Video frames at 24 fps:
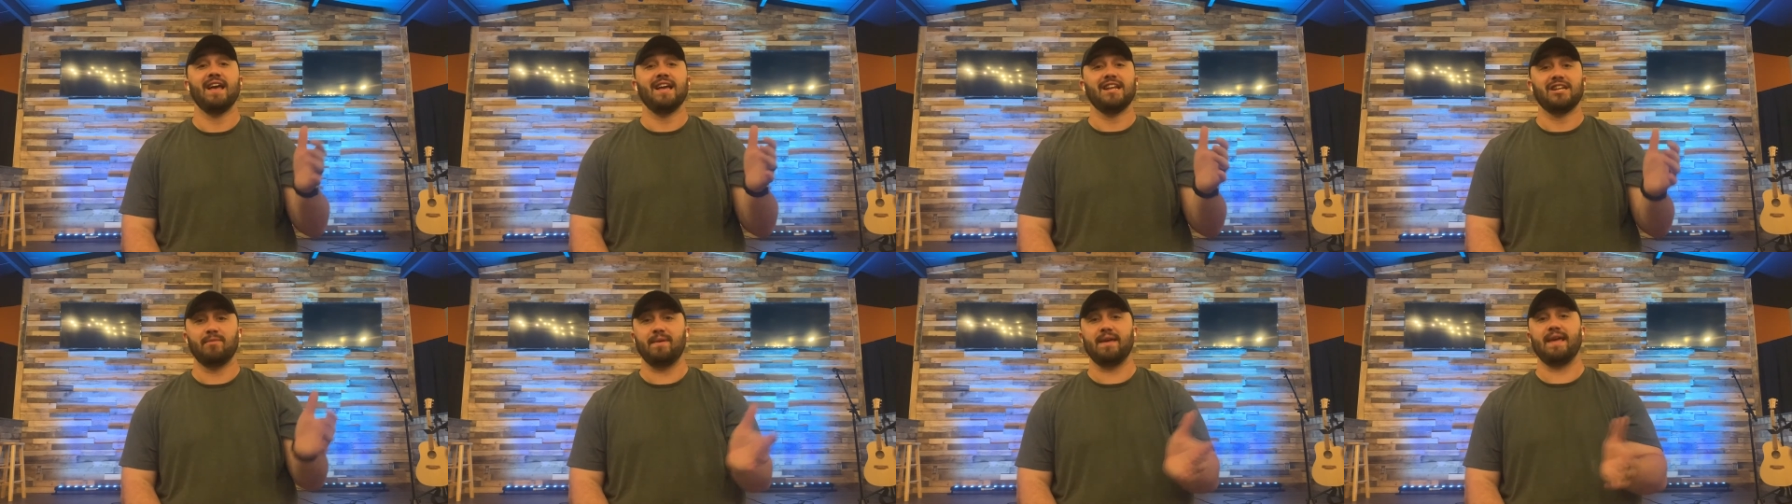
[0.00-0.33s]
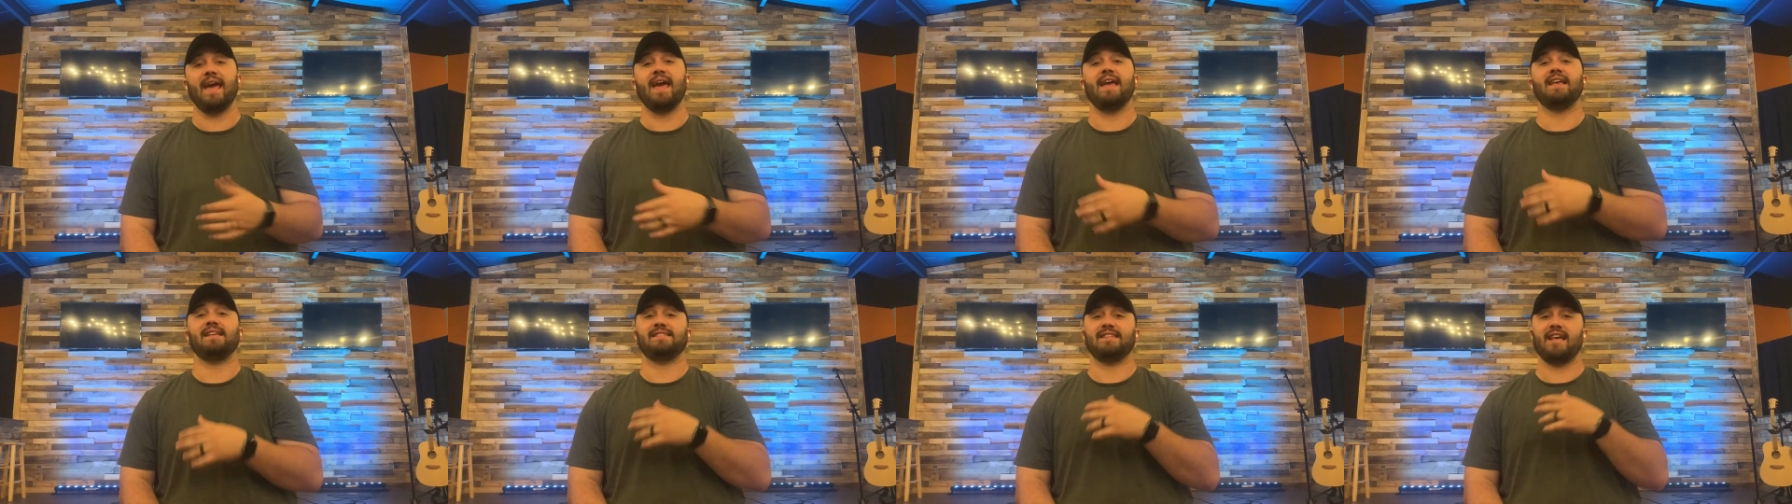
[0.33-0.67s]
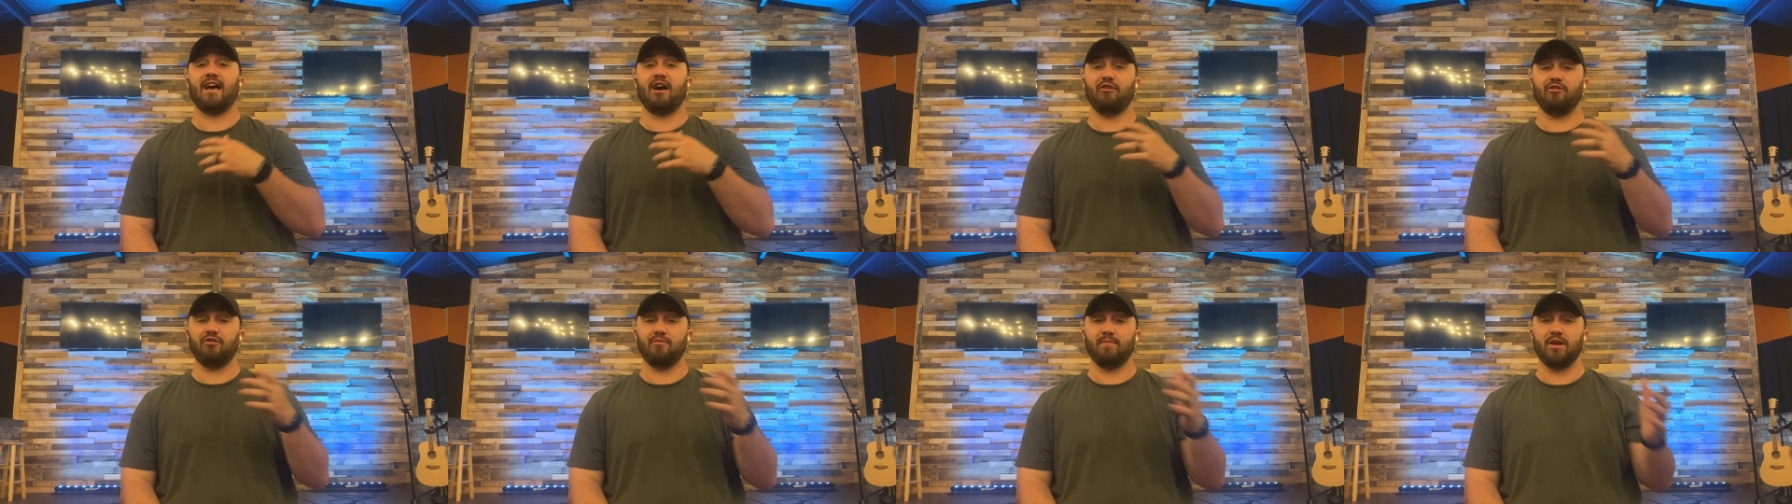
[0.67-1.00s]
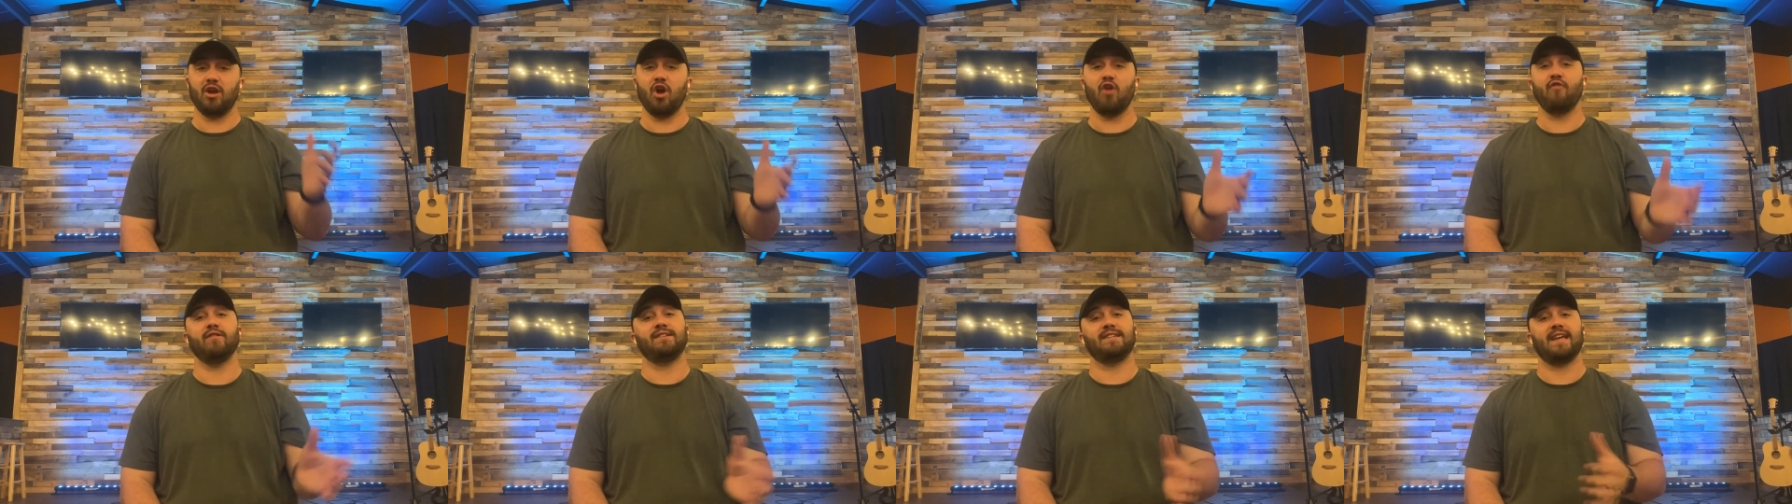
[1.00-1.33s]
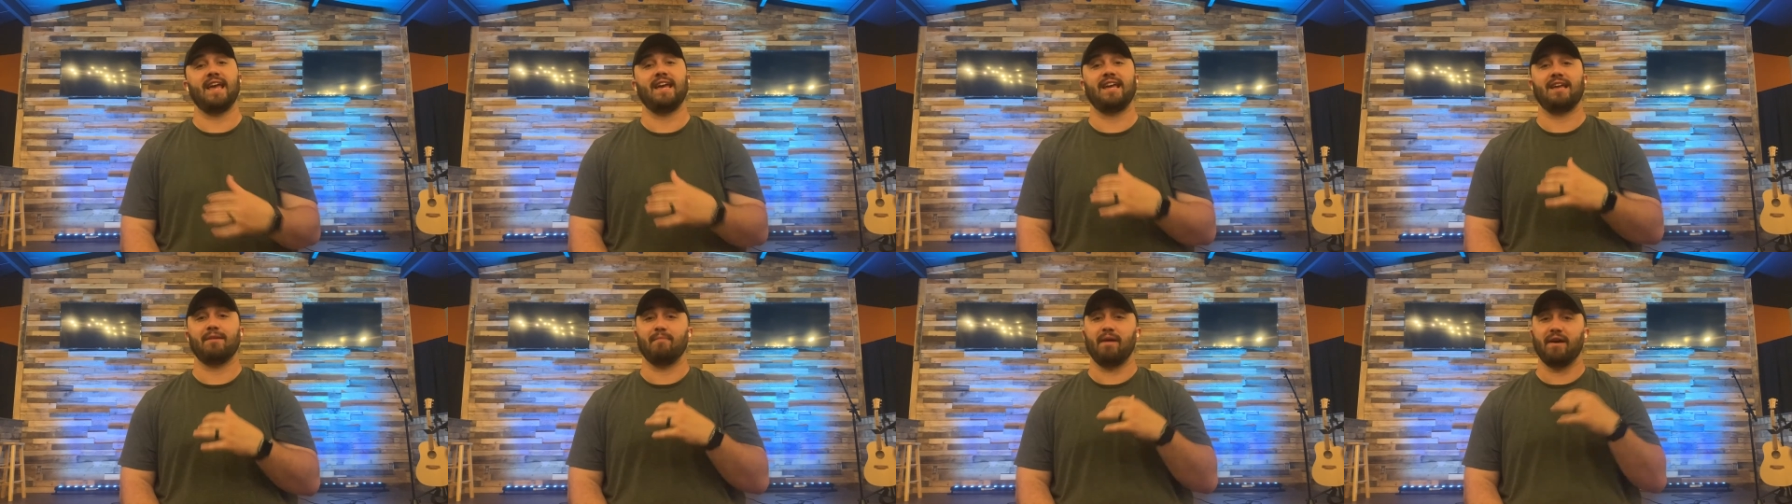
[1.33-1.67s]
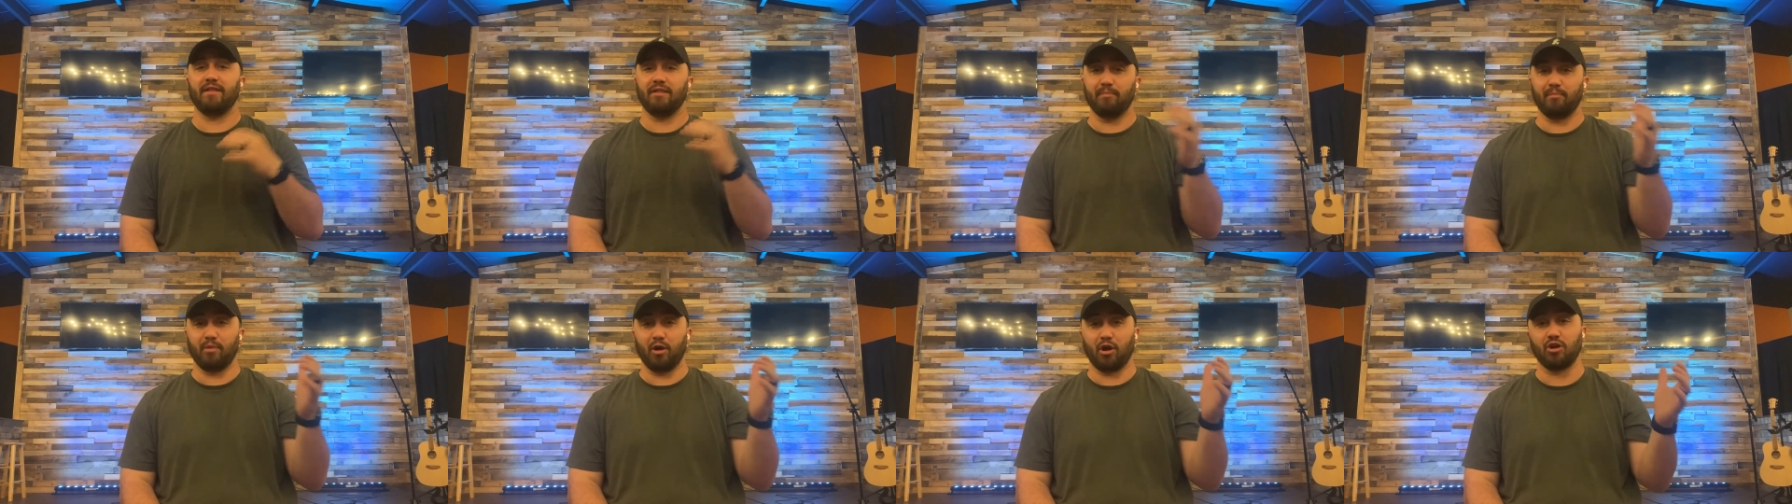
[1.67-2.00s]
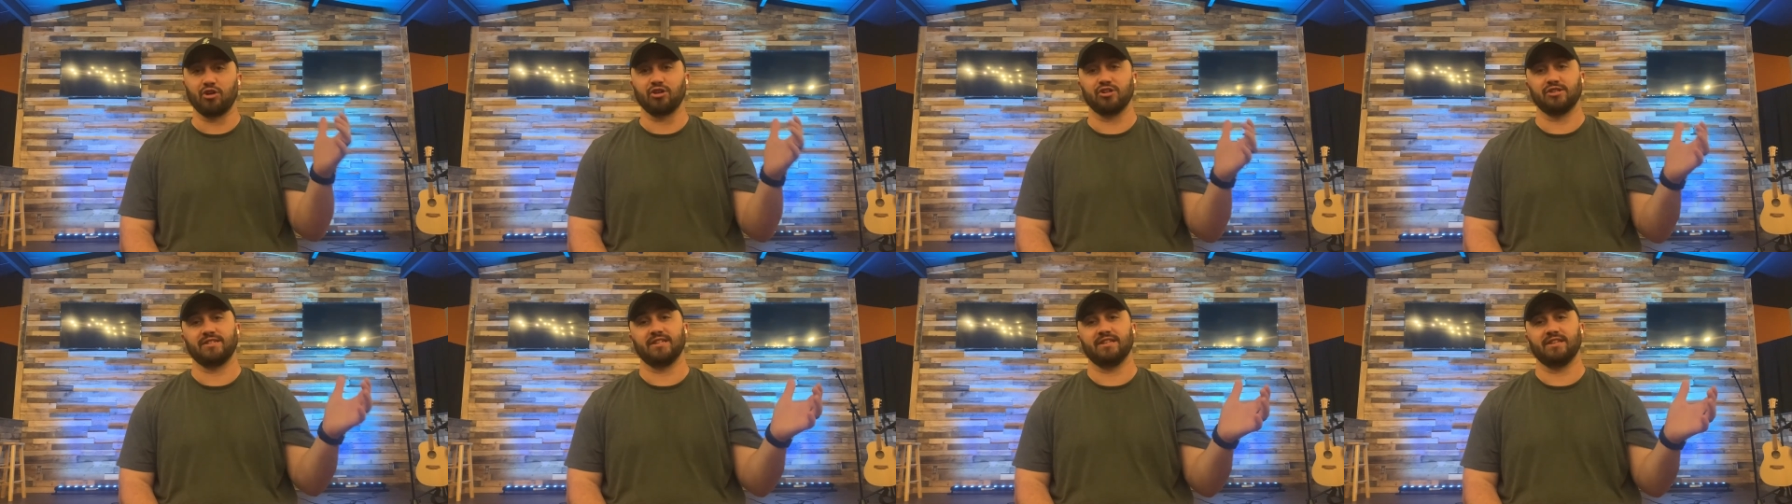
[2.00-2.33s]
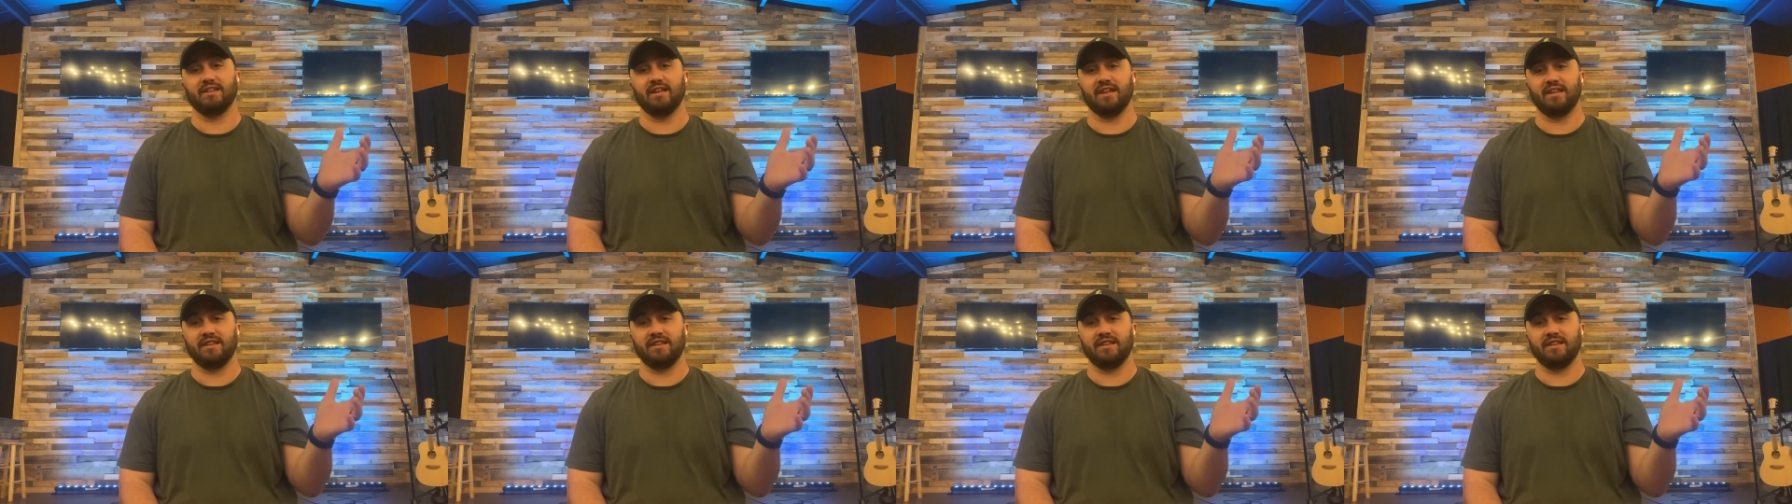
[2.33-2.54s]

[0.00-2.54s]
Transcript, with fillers: to be exiled and be overtaken by the Persians and,